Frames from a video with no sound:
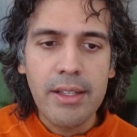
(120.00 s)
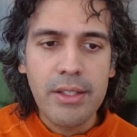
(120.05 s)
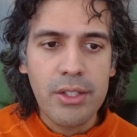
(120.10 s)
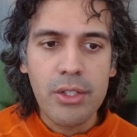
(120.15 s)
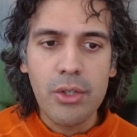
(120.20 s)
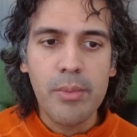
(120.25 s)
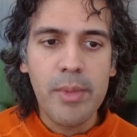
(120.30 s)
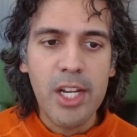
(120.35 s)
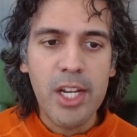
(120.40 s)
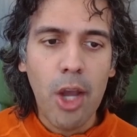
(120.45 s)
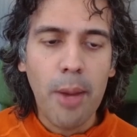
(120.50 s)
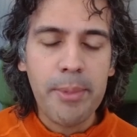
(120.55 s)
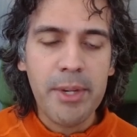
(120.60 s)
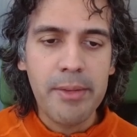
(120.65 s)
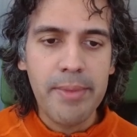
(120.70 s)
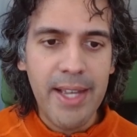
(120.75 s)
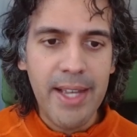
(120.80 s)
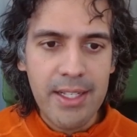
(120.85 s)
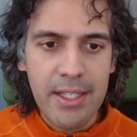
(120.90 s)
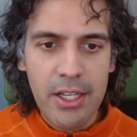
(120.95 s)
so many
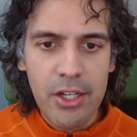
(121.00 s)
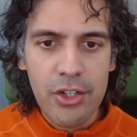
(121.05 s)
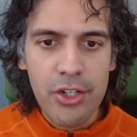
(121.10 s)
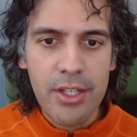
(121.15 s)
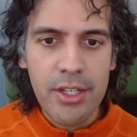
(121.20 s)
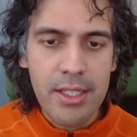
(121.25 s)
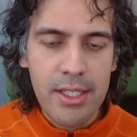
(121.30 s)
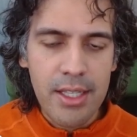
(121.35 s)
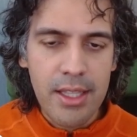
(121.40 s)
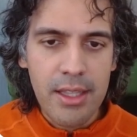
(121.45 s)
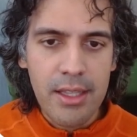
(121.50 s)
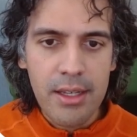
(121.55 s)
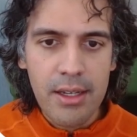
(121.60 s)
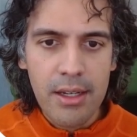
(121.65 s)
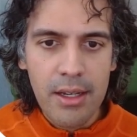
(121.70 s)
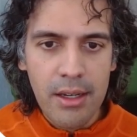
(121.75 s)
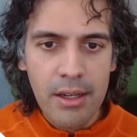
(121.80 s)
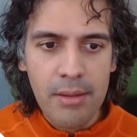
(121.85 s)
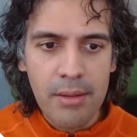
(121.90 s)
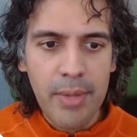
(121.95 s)
optimizations in the
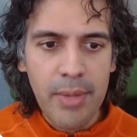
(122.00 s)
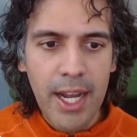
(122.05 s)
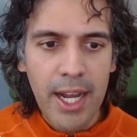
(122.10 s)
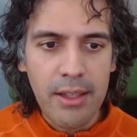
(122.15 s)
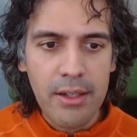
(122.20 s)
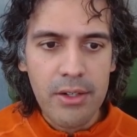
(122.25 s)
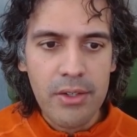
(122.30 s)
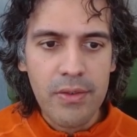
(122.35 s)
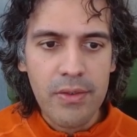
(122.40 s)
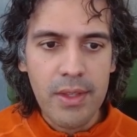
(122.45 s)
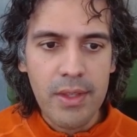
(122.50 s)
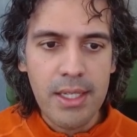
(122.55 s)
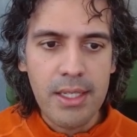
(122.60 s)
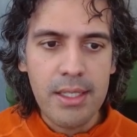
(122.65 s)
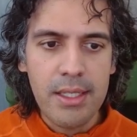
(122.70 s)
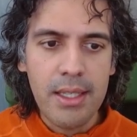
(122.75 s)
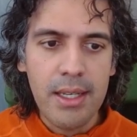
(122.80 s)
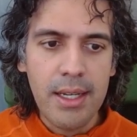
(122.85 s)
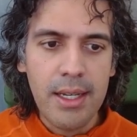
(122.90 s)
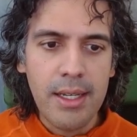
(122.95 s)
compilers for these
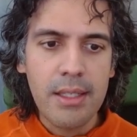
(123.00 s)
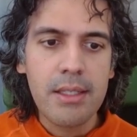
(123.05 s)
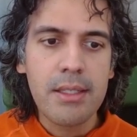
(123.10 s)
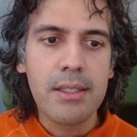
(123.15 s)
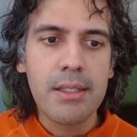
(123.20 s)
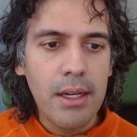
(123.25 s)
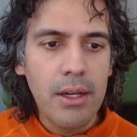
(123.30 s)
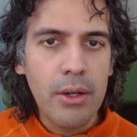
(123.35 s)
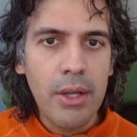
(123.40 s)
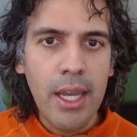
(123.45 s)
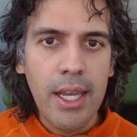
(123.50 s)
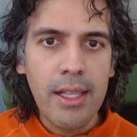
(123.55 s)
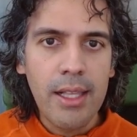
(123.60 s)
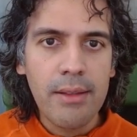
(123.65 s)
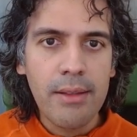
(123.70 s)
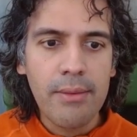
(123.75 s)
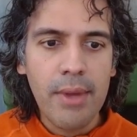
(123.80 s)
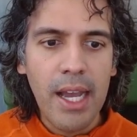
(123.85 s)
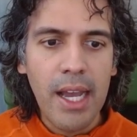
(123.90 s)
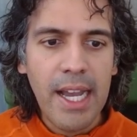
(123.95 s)
things. Okay,
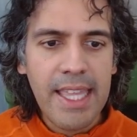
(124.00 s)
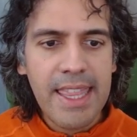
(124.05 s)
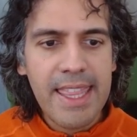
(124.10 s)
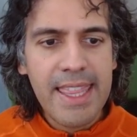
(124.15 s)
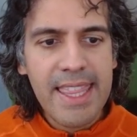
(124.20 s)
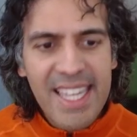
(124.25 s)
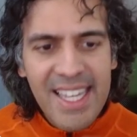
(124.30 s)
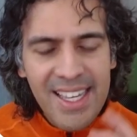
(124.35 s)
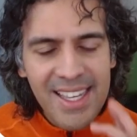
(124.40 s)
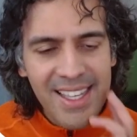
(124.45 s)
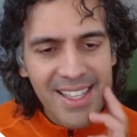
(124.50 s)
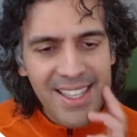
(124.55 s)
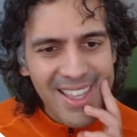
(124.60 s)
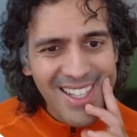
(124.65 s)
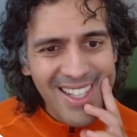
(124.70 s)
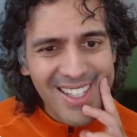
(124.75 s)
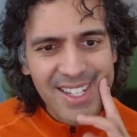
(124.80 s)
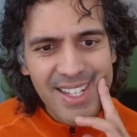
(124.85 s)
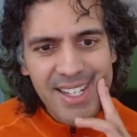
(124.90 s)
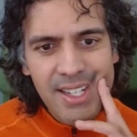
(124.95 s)
I think
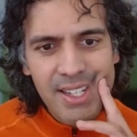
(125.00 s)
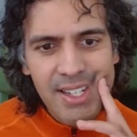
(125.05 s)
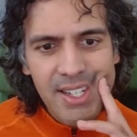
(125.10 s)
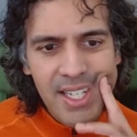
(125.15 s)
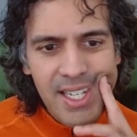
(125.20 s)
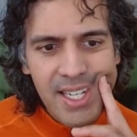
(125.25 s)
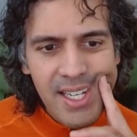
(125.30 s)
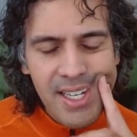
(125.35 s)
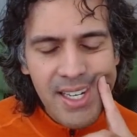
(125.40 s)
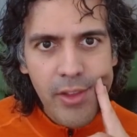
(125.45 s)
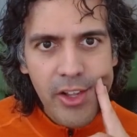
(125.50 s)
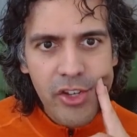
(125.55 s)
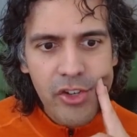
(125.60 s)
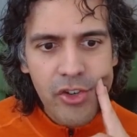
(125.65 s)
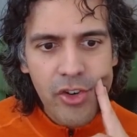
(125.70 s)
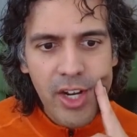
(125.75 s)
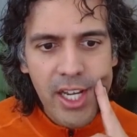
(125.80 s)
that's it. Let's try